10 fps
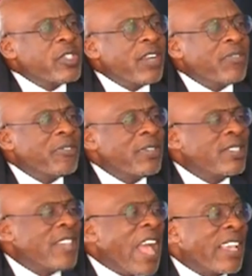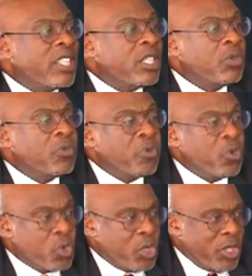self-targeting
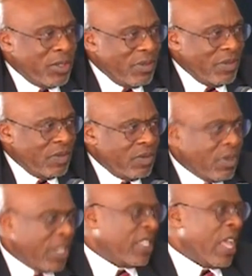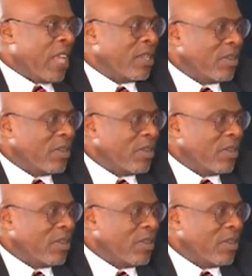food. What is that?